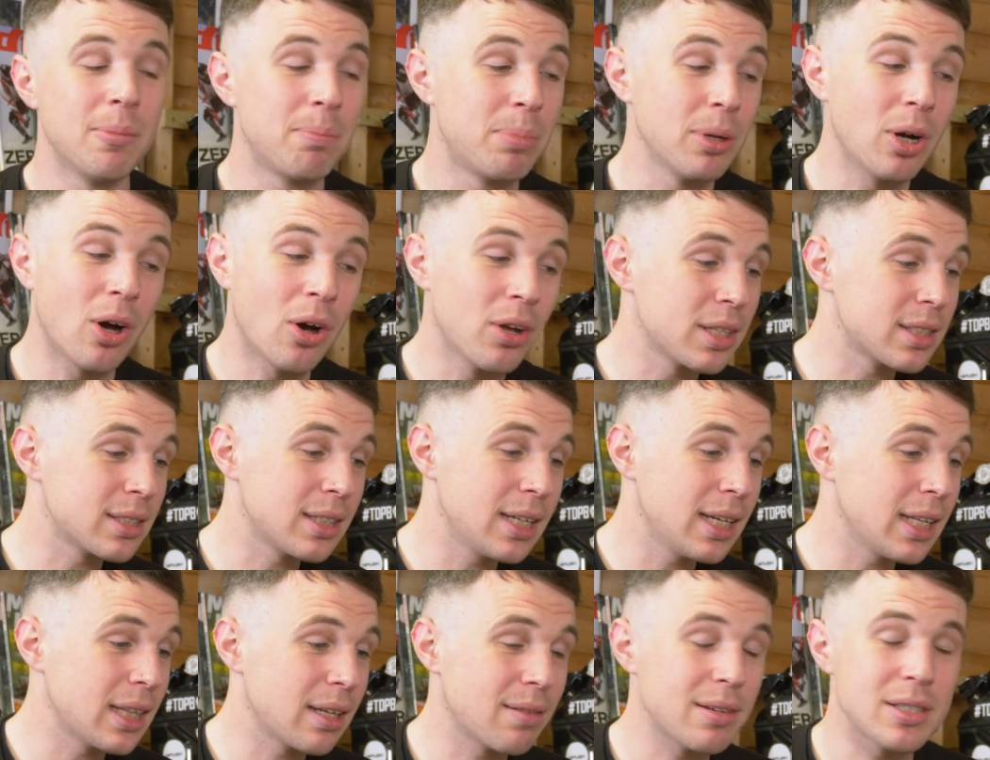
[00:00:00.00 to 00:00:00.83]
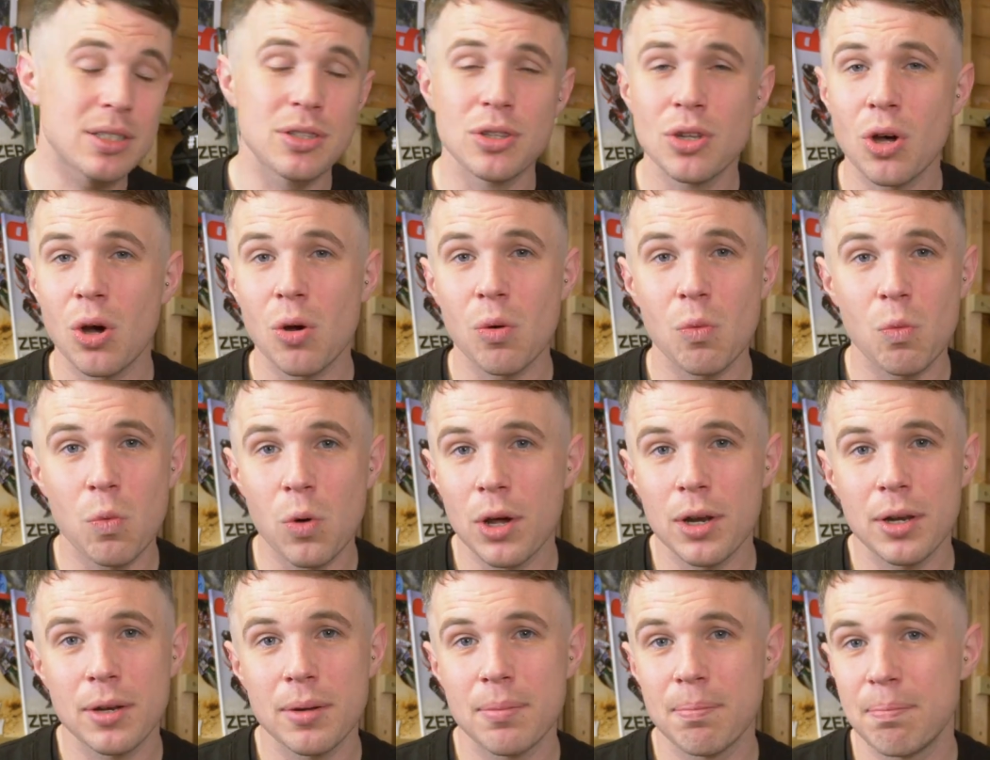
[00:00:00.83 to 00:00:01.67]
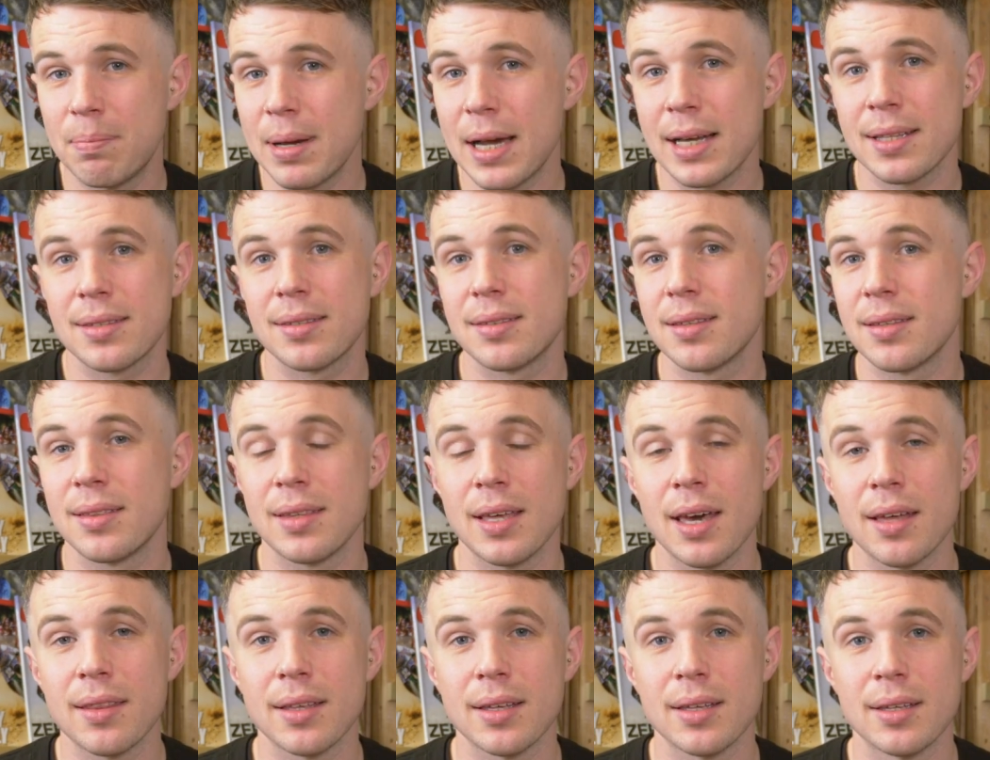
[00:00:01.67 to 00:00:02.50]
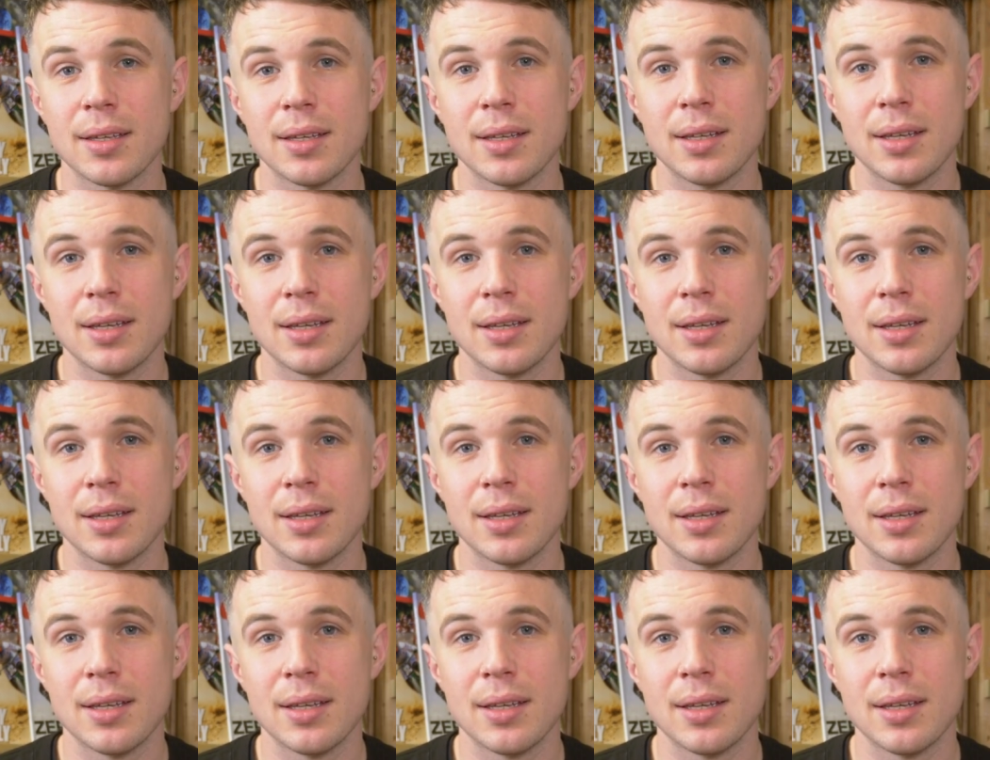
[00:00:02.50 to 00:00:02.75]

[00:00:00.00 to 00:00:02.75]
But honestly, there is not one better than the other.